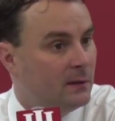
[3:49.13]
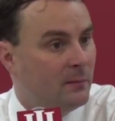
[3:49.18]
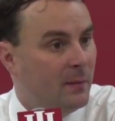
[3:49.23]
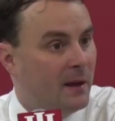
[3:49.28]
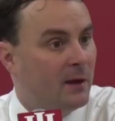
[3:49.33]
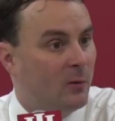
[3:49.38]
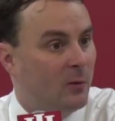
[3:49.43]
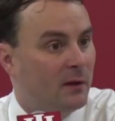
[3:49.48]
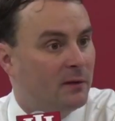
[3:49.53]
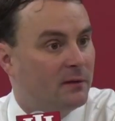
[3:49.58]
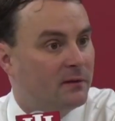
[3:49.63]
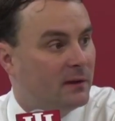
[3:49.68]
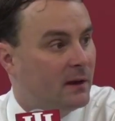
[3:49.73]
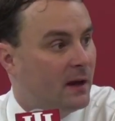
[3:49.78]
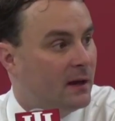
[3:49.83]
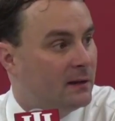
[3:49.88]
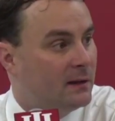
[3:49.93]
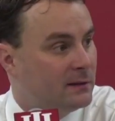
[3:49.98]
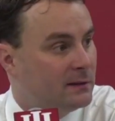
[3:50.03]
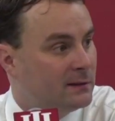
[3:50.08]
make one
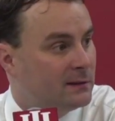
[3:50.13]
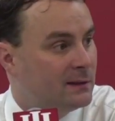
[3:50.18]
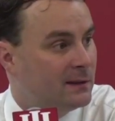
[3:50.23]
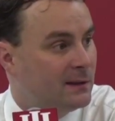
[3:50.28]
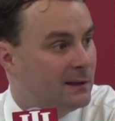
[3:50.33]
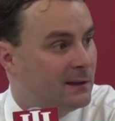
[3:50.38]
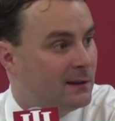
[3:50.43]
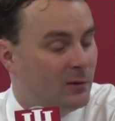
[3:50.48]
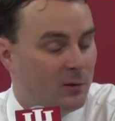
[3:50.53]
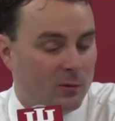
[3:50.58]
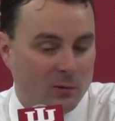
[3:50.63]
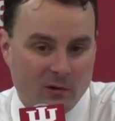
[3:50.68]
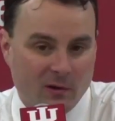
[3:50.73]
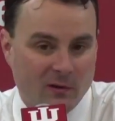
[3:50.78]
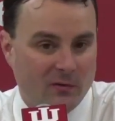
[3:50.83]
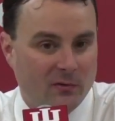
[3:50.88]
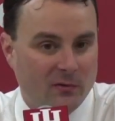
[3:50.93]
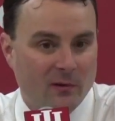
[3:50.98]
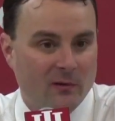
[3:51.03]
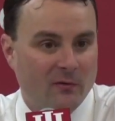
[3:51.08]
tonight. And you
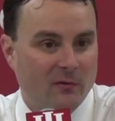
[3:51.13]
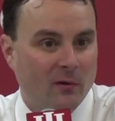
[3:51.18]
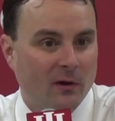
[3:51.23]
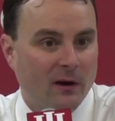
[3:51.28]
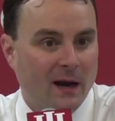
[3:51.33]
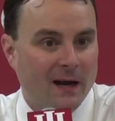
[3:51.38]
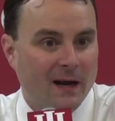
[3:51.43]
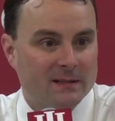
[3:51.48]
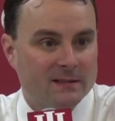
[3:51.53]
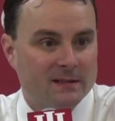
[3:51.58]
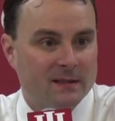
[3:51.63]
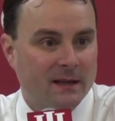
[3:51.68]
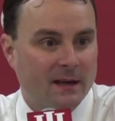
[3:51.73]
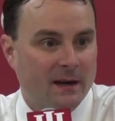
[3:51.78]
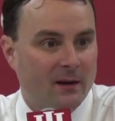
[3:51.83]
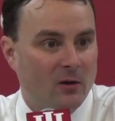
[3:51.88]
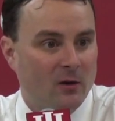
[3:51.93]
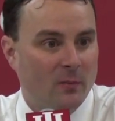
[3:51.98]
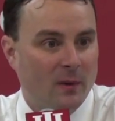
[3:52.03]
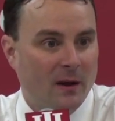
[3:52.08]
have 3 or 4 guys thinking,
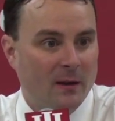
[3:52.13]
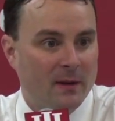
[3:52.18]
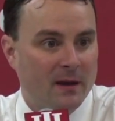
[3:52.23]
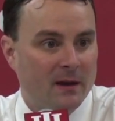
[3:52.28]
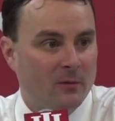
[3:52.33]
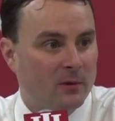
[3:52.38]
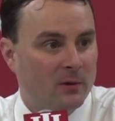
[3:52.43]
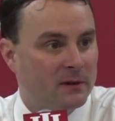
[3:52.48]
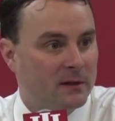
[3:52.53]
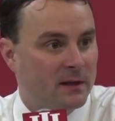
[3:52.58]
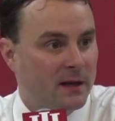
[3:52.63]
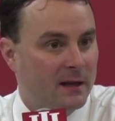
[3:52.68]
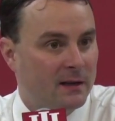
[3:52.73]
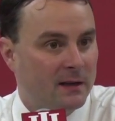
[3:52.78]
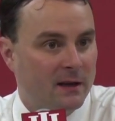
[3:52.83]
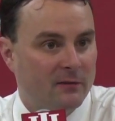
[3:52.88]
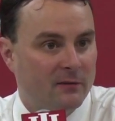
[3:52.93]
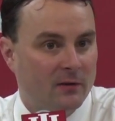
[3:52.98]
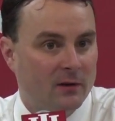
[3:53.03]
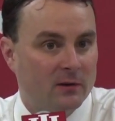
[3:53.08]
I hope I make one tonight, and
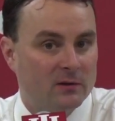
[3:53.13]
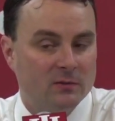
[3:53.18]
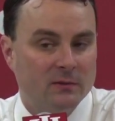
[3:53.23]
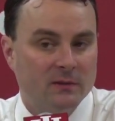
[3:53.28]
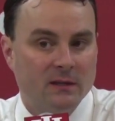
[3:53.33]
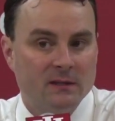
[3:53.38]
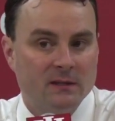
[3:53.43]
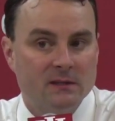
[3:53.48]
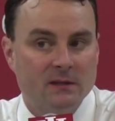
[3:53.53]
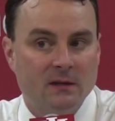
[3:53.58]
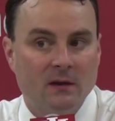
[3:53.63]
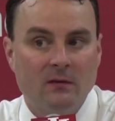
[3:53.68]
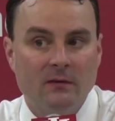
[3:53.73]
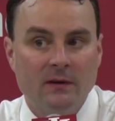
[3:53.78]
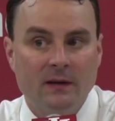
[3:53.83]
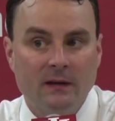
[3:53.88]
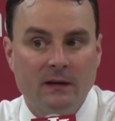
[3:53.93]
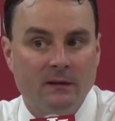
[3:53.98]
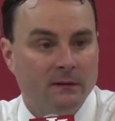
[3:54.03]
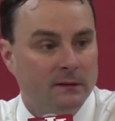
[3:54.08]
that first one doesn't go
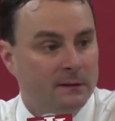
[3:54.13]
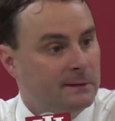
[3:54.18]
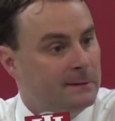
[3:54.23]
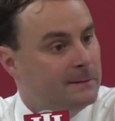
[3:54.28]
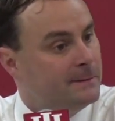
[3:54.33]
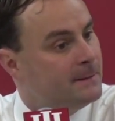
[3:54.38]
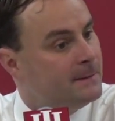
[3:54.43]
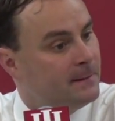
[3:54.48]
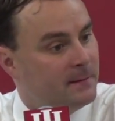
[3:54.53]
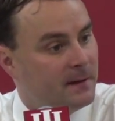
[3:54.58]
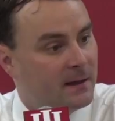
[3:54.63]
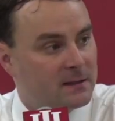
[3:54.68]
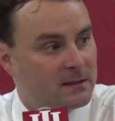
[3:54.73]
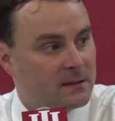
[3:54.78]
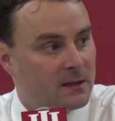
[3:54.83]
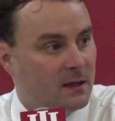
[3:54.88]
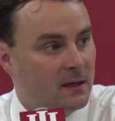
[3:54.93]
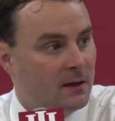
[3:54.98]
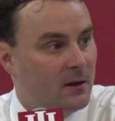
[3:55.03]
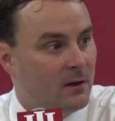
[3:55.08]
in. Next
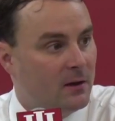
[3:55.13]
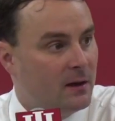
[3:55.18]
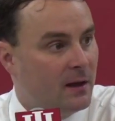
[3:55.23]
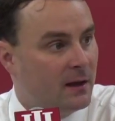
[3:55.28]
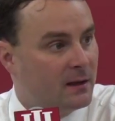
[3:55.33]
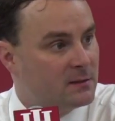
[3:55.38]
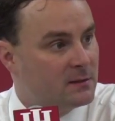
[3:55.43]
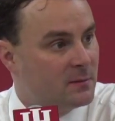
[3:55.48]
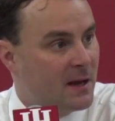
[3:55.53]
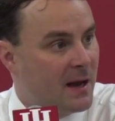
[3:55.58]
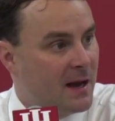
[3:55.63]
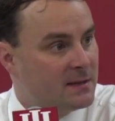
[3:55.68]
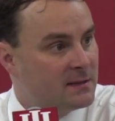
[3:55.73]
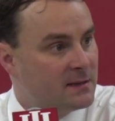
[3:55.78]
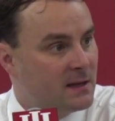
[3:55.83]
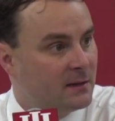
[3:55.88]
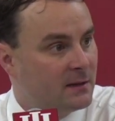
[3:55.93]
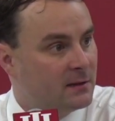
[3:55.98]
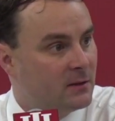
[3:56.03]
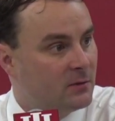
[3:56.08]
thing you know, you got some guys
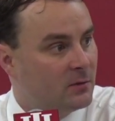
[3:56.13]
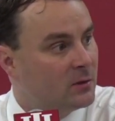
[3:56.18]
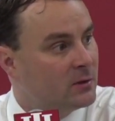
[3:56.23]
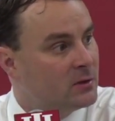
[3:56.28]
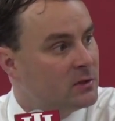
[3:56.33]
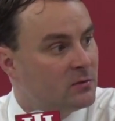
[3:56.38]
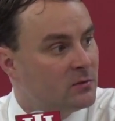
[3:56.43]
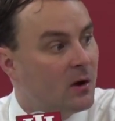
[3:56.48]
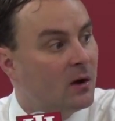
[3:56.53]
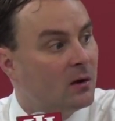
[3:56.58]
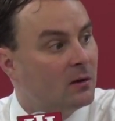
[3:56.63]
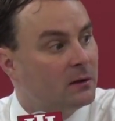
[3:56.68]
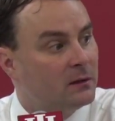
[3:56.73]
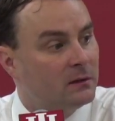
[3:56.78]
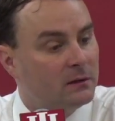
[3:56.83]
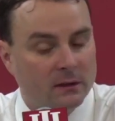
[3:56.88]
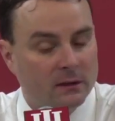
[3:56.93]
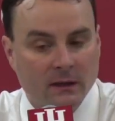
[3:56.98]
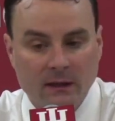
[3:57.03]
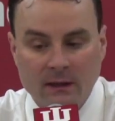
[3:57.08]
out there really struggling.
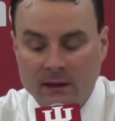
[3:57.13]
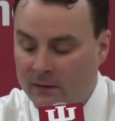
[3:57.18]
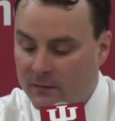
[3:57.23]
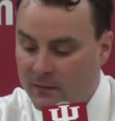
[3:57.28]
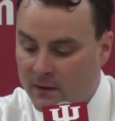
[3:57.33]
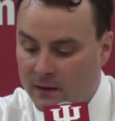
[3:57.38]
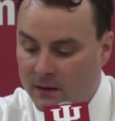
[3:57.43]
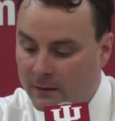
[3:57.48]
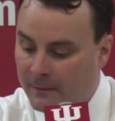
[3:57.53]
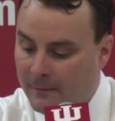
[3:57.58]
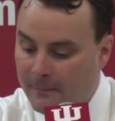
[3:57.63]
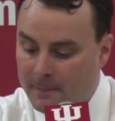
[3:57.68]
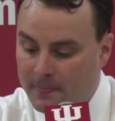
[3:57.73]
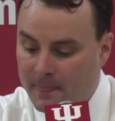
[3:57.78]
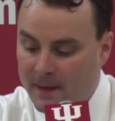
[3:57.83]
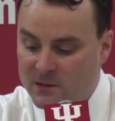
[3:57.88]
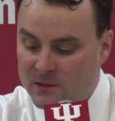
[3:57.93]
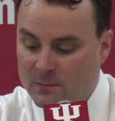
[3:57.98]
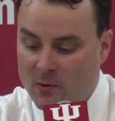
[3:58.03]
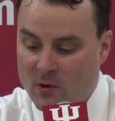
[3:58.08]
And I think
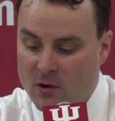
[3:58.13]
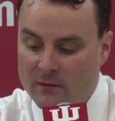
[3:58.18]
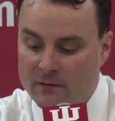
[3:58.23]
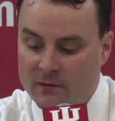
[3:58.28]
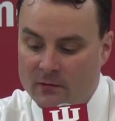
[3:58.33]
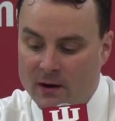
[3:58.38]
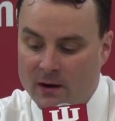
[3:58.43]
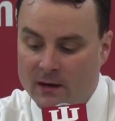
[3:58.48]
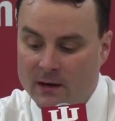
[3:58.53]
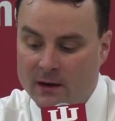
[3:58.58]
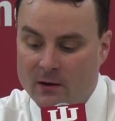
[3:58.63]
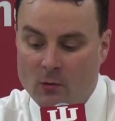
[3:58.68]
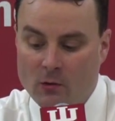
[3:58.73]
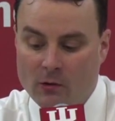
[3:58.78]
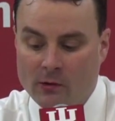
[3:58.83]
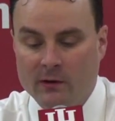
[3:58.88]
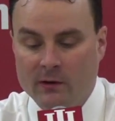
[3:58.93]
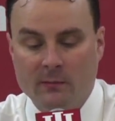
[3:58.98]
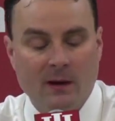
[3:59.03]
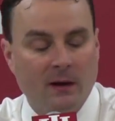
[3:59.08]
that's part of it right now,
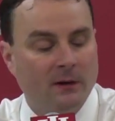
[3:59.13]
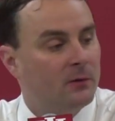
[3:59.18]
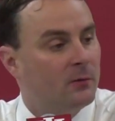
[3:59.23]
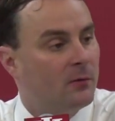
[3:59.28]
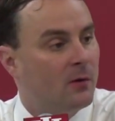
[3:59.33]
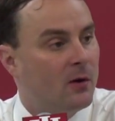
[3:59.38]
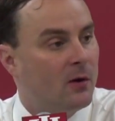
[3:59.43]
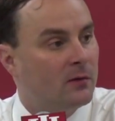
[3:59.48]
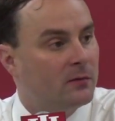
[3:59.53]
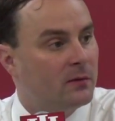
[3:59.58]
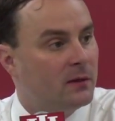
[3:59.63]
worrying about the wrong